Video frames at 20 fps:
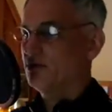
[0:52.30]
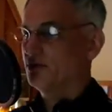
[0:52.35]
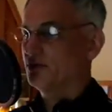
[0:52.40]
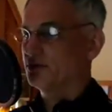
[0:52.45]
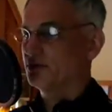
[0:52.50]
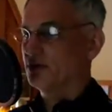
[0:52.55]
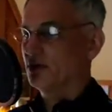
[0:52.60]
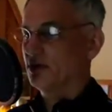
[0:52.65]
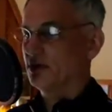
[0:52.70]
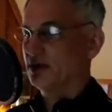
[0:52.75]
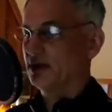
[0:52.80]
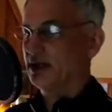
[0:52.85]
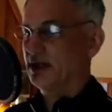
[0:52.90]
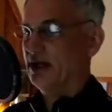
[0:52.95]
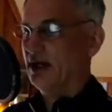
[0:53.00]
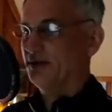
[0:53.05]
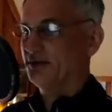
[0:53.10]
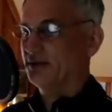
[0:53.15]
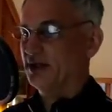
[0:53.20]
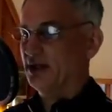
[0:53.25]
We'll start the
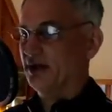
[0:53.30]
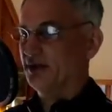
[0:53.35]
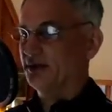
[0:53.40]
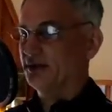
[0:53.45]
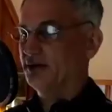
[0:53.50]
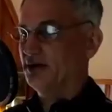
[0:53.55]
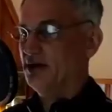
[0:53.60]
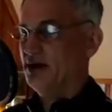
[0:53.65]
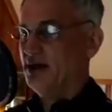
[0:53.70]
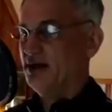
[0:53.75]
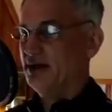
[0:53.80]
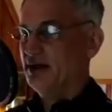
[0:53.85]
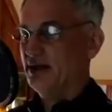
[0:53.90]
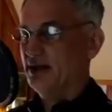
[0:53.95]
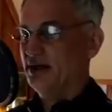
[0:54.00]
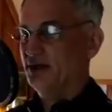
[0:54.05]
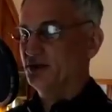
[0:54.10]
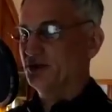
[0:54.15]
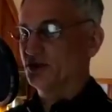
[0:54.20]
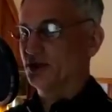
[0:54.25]
countdown clock
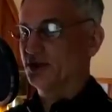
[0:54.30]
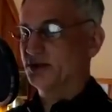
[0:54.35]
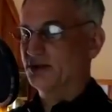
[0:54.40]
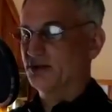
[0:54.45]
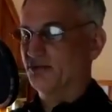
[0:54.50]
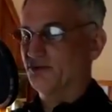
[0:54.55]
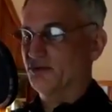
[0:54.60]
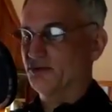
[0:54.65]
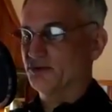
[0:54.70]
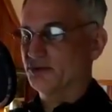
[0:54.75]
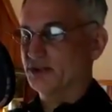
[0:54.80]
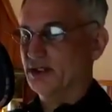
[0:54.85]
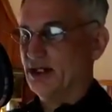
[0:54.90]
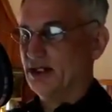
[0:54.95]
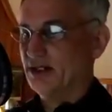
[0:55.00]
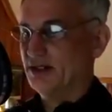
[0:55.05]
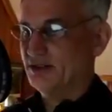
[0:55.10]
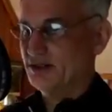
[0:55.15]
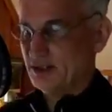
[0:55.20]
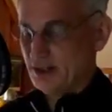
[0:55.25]
in just a few
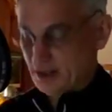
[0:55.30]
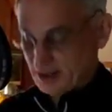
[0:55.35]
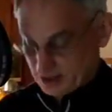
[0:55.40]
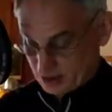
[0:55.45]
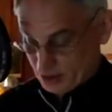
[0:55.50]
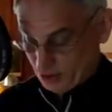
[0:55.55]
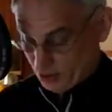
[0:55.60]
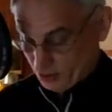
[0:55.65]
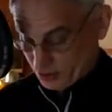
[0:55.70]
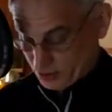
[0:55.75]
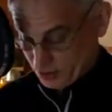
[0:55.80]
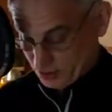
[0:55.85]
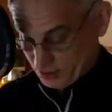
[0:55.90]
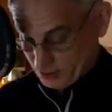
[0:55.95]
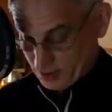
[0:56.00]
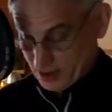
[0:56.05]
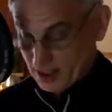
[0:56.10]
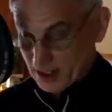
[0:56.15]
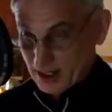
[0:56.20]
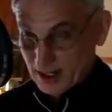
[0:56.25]
seconds here. I told
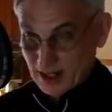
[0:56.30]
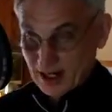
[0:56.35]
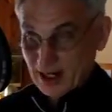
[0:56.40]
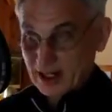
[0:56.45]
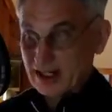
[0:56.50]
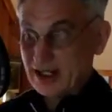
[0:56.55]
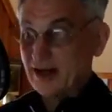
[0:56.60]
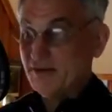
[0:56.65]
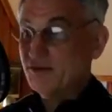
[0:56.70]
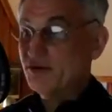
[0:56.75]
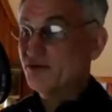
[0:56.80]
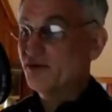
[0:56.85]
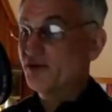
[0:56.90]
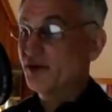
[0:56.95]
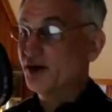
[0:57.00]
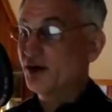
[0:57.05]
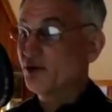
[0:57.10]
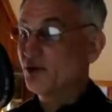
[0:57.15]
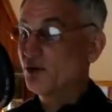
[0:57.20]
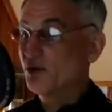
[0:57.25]
you, I gave you
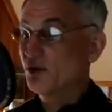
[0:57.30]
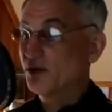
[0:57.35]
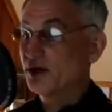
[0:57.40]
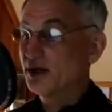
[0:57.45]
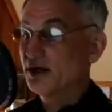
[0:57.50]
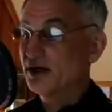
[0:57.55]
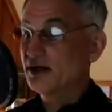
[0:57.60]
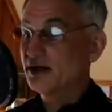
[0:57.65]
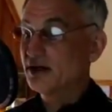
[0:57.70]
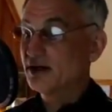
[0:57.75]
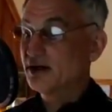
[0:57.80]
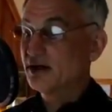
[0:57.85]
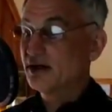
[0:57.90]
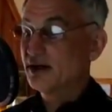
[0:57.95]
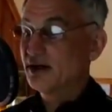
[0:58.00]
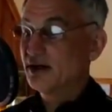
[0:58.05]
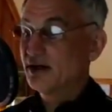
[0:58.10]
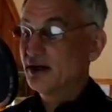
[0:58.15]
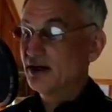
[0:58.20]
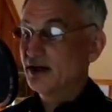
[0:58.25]
fair warning.
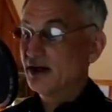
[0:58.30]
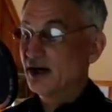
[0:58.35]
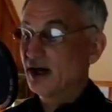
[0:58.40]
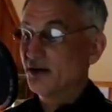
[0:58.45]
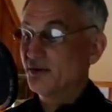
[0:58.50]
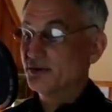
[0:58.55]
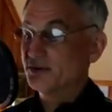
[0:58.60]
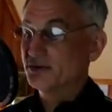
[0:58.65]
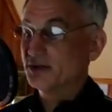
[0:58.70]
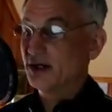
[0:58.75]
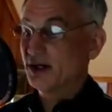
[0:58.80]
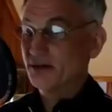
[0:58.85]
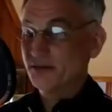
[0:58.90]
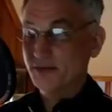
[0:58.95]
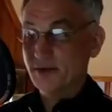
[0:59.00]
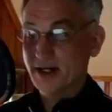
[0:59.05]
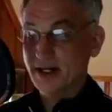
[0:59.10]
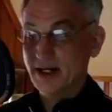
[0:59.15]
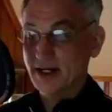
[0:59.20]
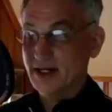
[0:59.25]
I was not
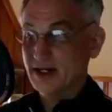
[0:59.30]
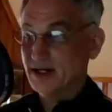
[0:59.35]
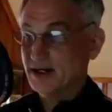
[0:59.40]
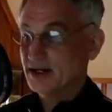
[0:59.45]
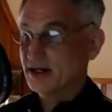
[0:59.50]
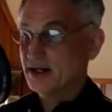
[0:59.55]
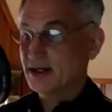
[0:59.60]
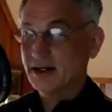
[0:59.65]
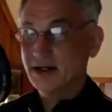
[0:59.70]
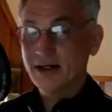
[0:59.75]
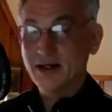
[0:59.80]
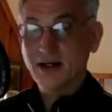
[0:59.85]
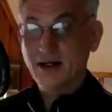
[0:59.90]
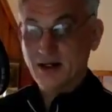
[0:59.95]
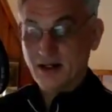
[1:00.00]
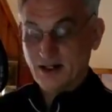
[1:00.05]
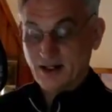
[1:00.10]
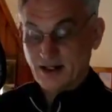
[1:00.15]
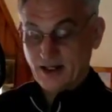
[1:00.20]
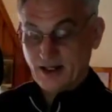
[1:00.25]
ready.
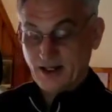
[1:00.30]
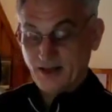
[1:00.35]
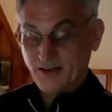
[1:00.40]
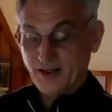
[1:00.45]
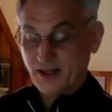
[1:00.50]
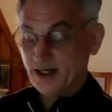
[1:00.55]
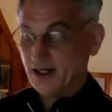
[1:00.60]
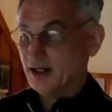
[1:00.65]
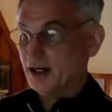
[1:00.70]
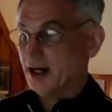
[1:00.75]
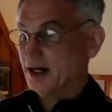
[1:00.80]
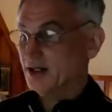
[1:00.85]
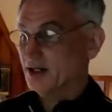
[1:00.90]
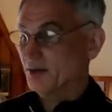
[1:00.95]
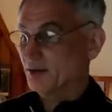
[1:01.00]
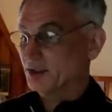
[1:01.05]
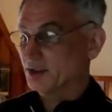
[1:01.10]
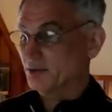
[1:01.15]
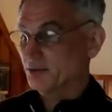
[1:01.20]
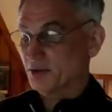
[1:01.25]
And I think I
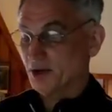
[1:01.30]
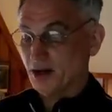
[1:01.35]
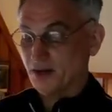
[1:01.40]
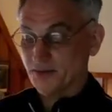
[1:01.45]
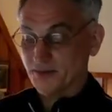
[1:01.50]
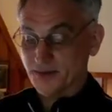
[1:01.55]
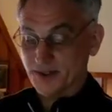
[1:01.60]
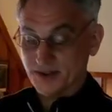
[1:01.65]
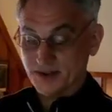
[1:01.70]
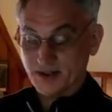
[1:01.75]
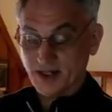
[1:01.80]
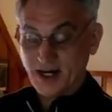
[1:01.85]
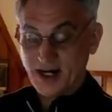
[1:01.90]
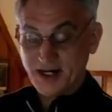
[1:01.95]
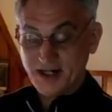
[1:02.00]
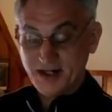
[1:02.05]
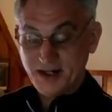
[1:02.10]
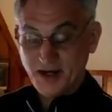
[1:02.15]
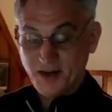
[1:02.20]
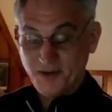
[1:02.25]
know what the problem is.
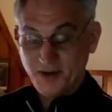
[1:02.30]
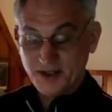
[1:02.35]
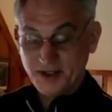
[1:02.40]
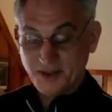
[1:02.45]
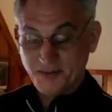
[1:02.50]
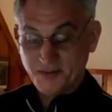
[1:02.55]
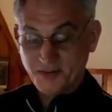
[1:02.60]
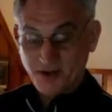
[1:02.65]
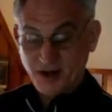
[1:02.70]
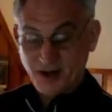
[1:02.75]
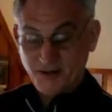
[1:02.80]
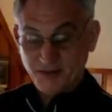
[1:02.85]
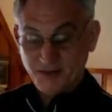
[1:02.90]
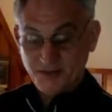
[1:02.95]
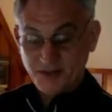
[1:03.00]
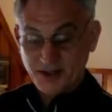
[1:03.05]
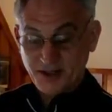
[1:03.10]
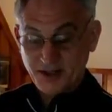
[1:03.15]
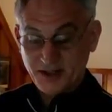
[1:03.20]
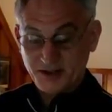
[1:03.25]
I know what the
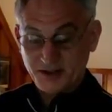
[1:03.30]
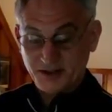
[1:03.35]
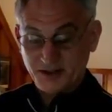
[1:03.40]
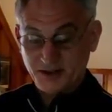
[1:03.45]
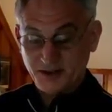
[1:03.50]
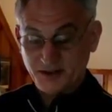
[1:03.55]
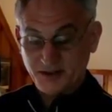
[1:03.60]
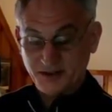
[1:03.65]
problem is.